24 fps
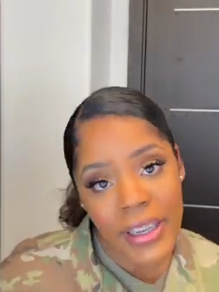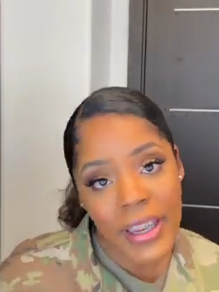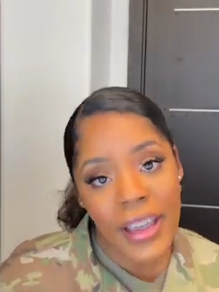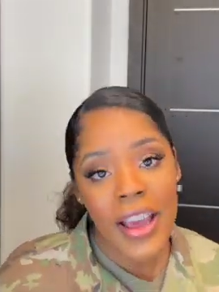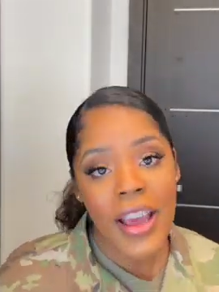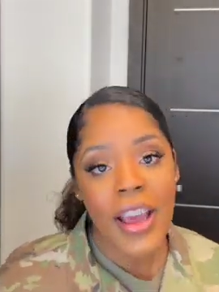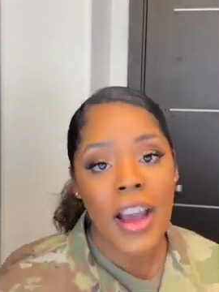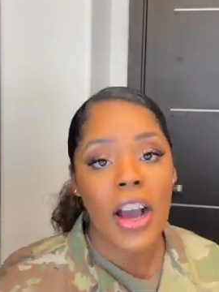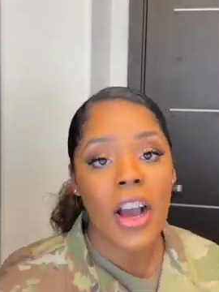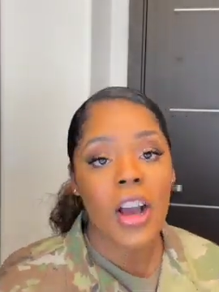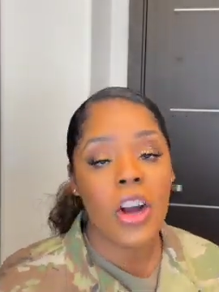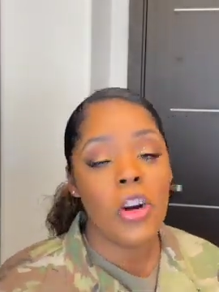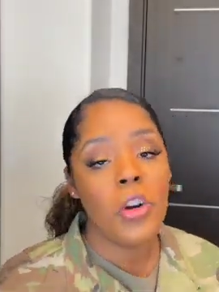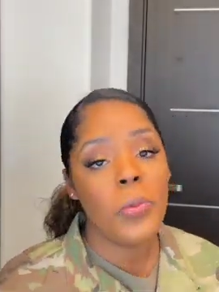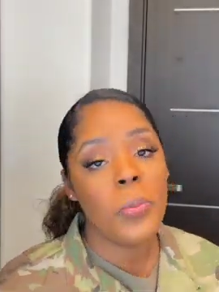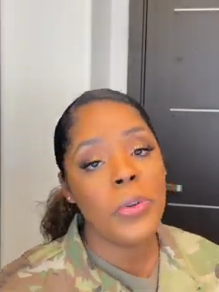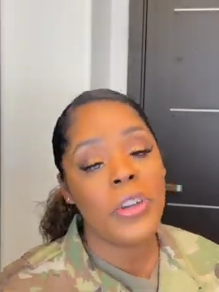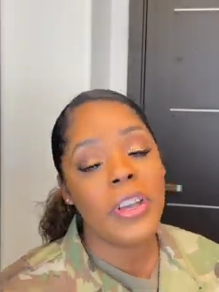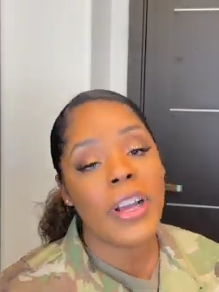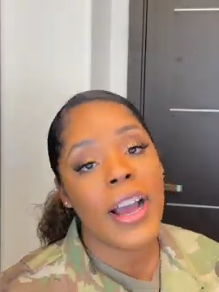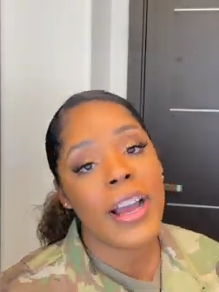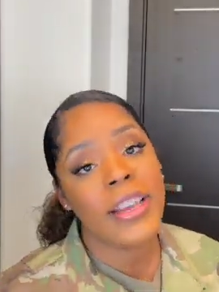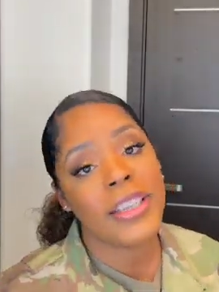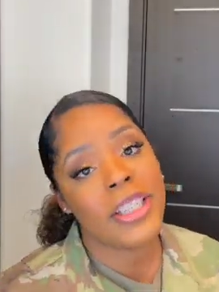I hope you
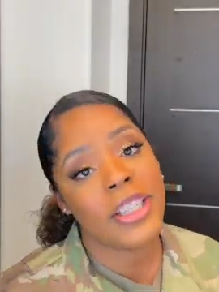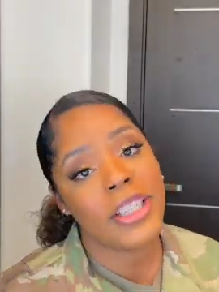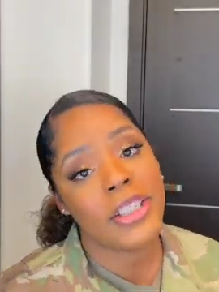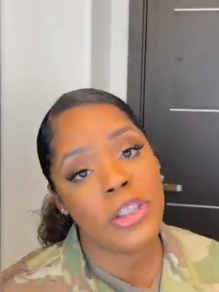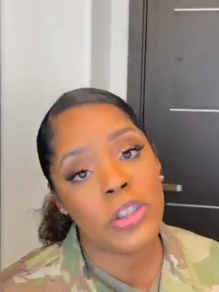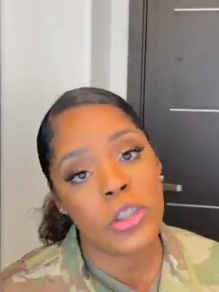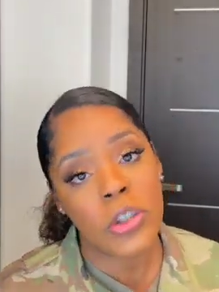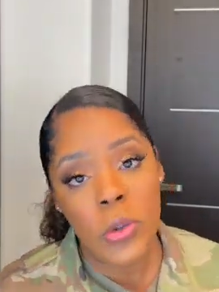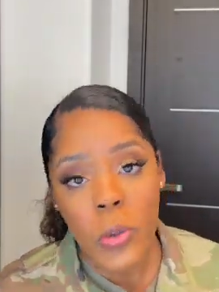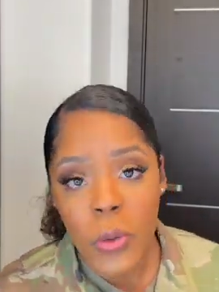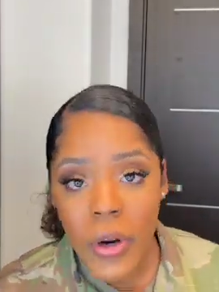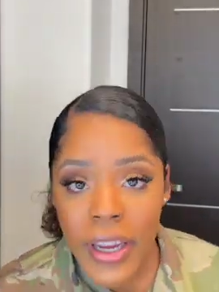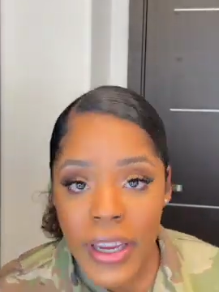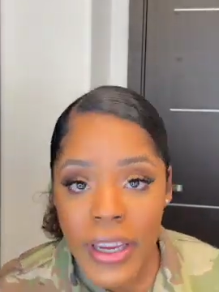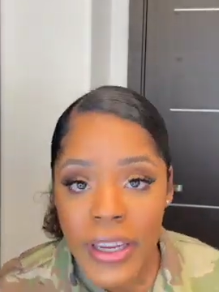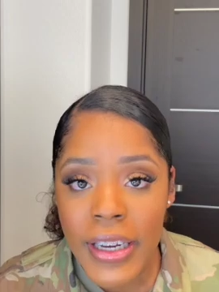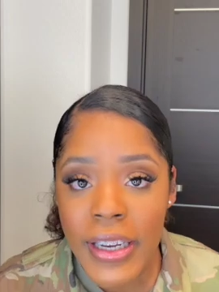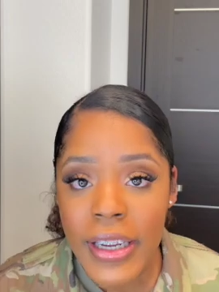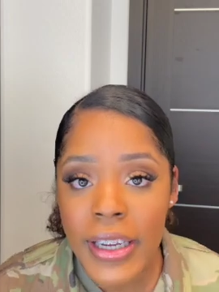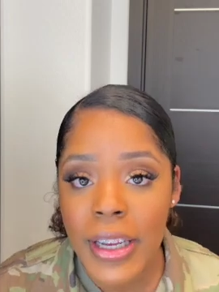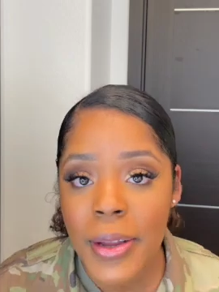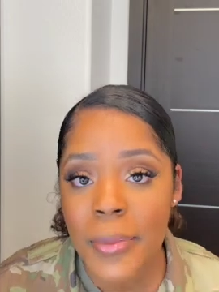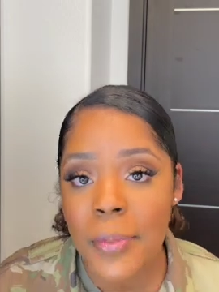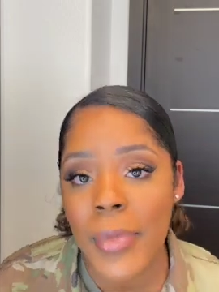guys enjoyed
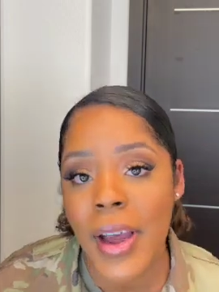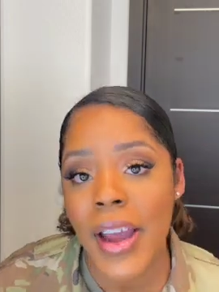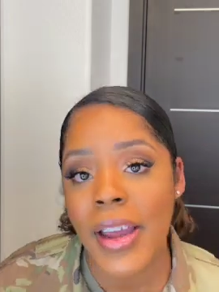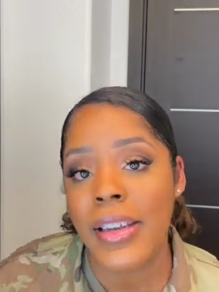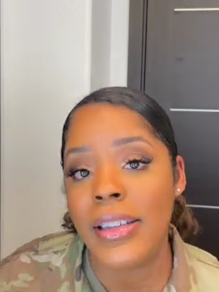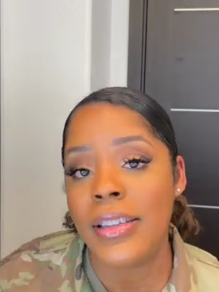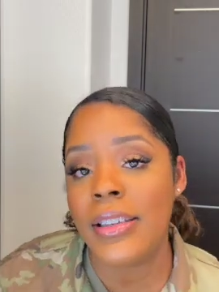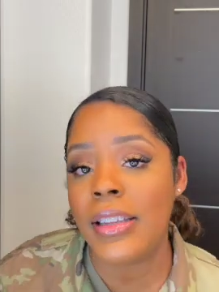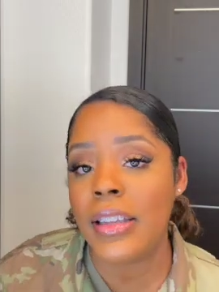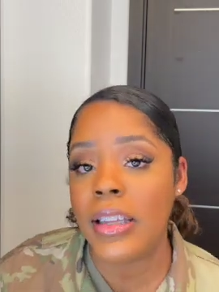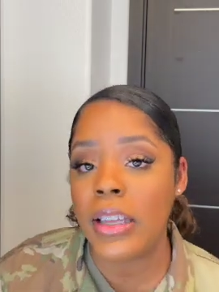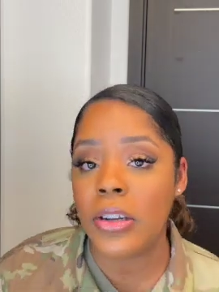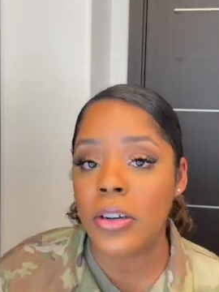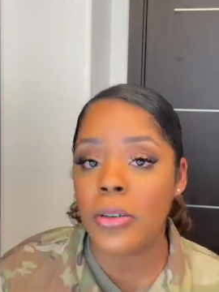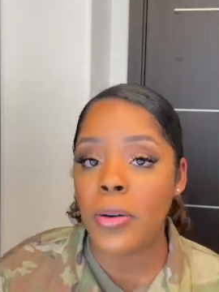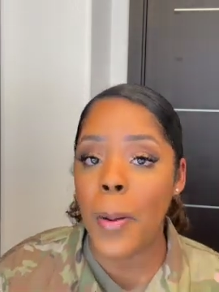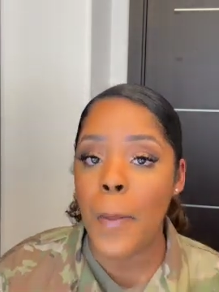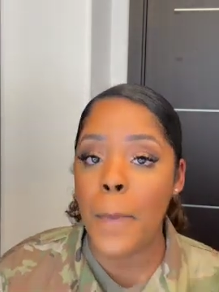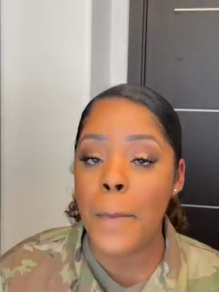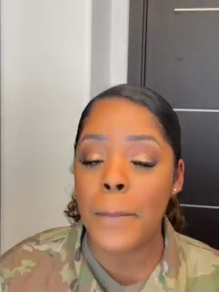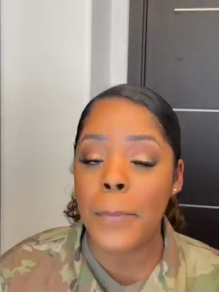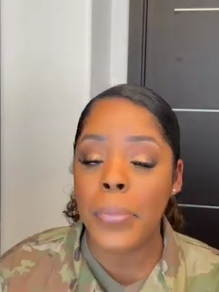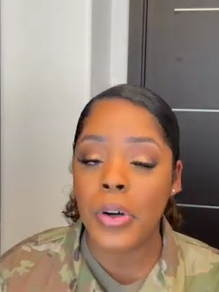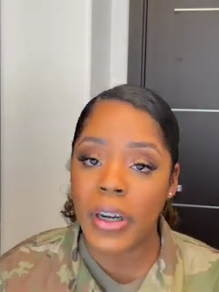it, minus little
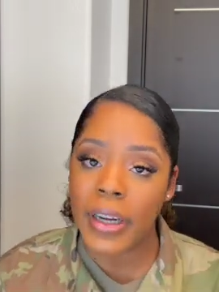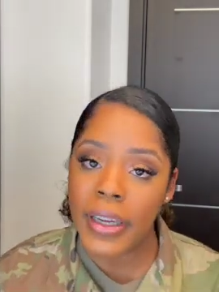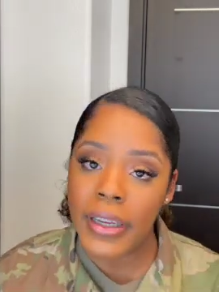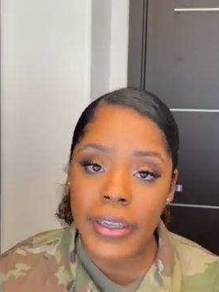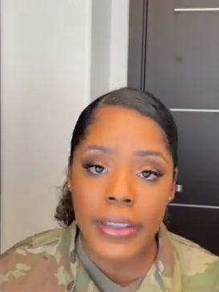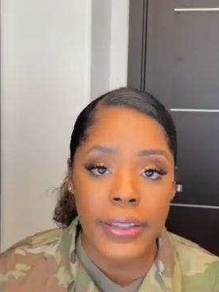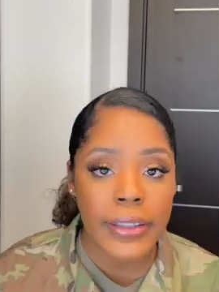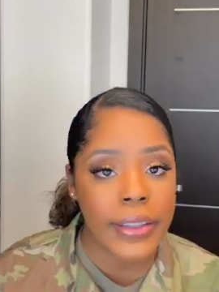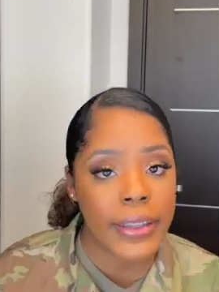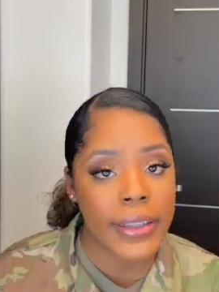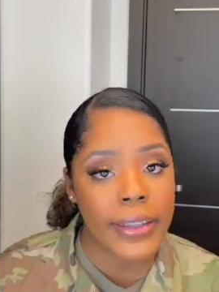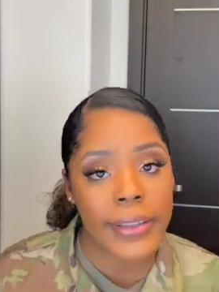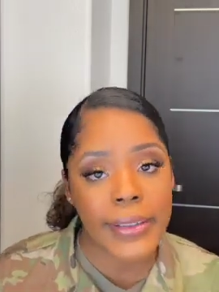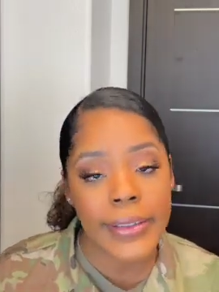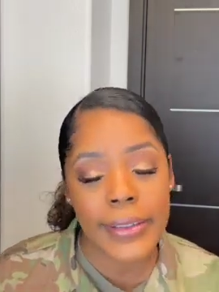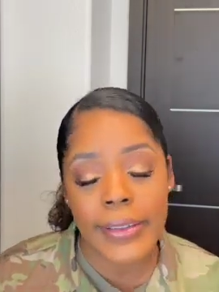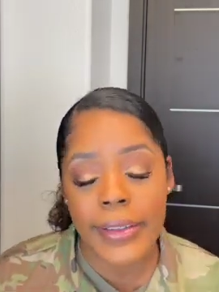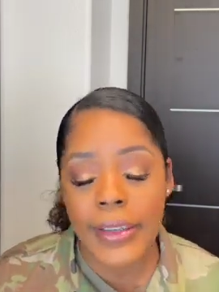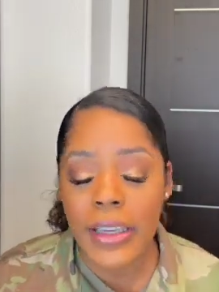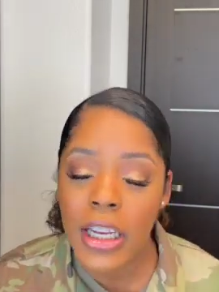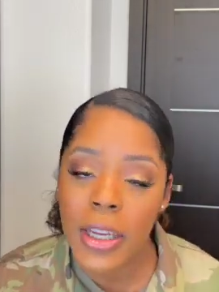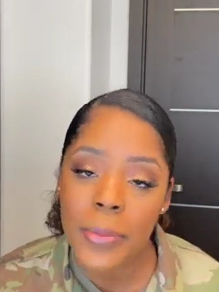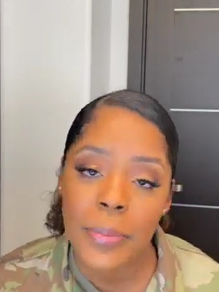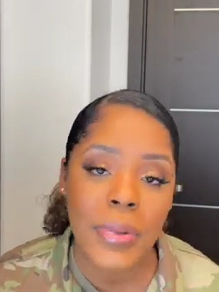breaks and
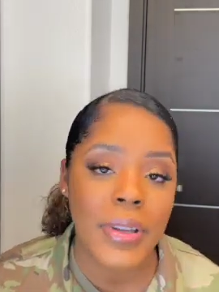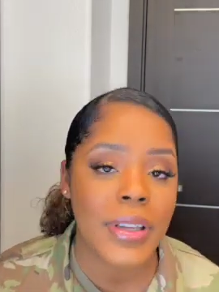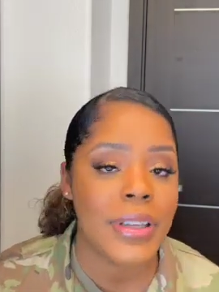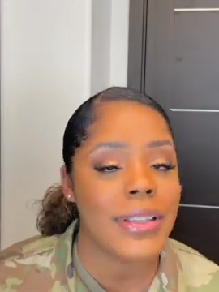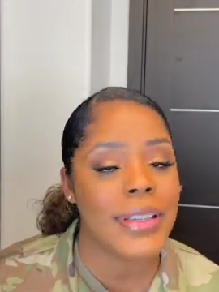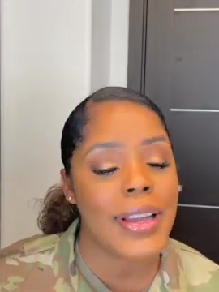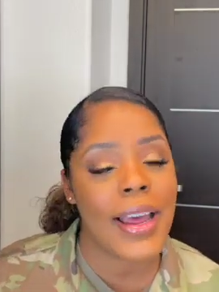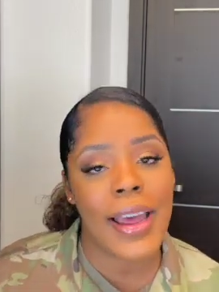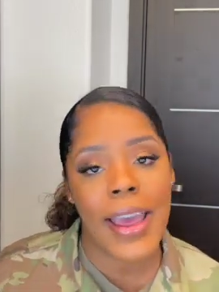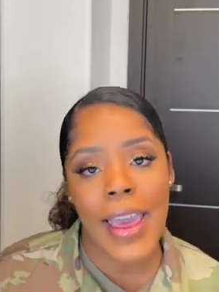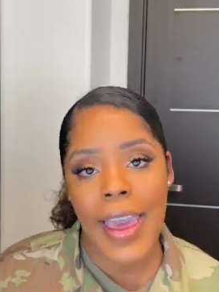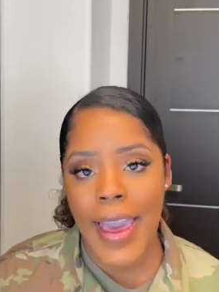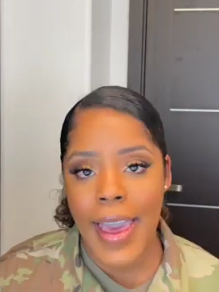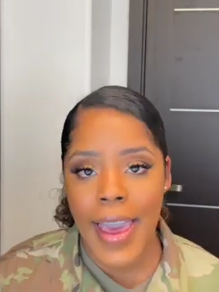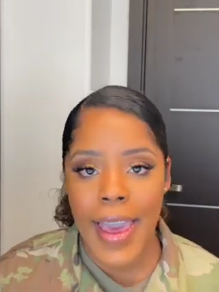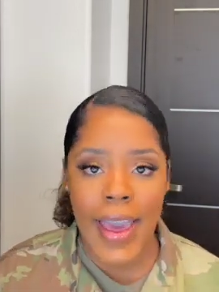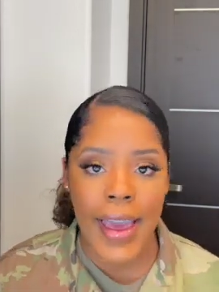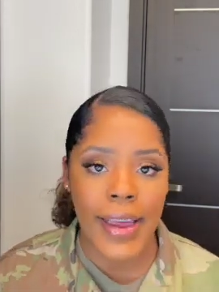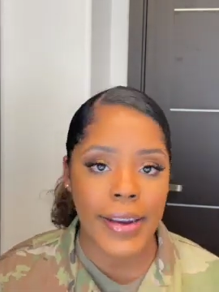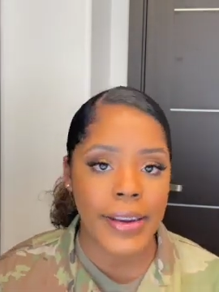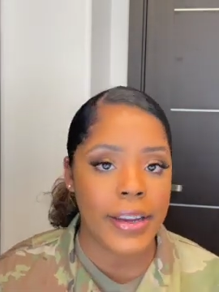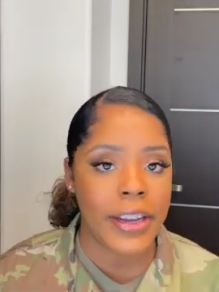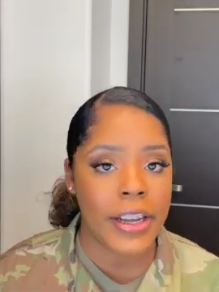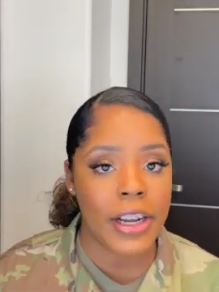snippets I had
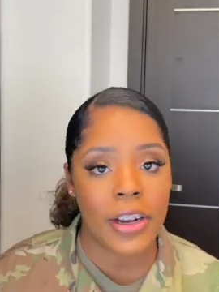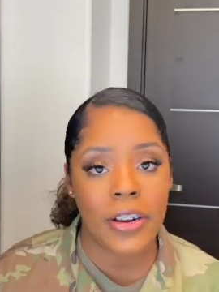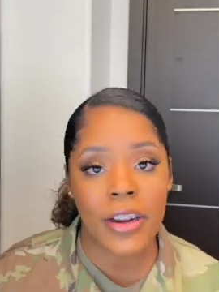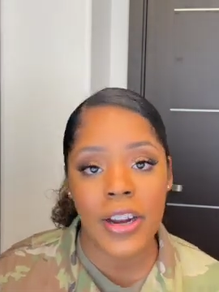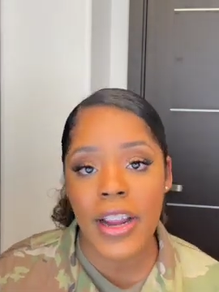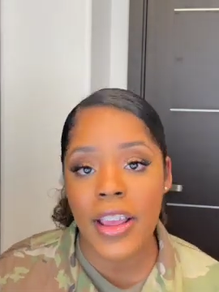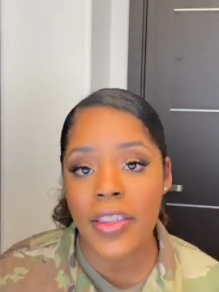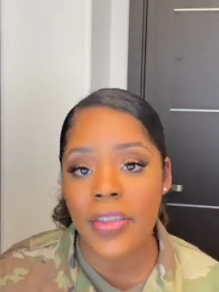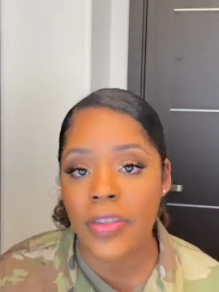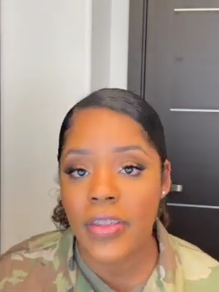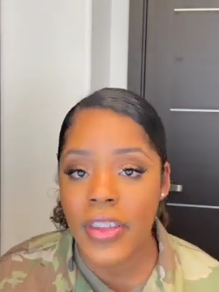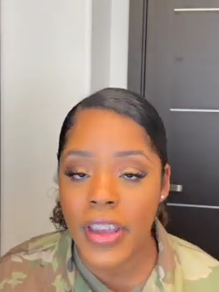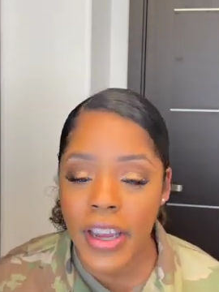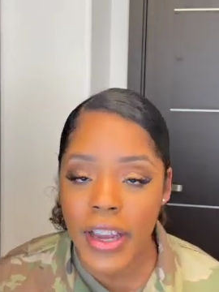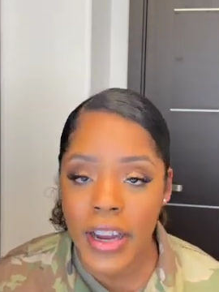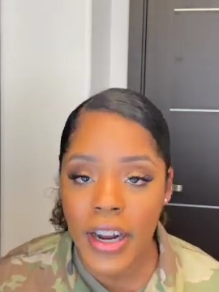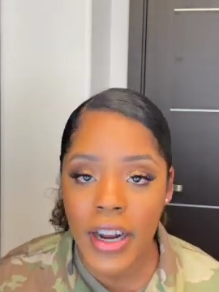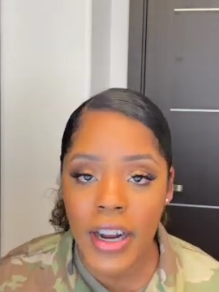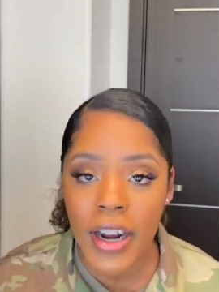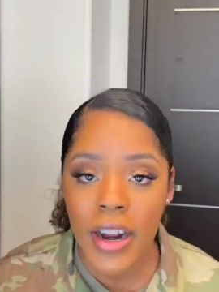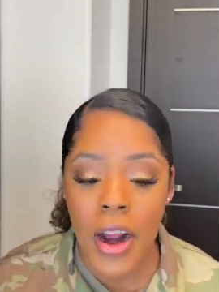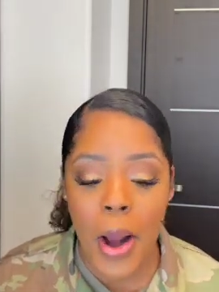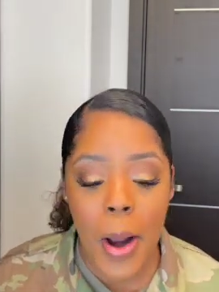here and there.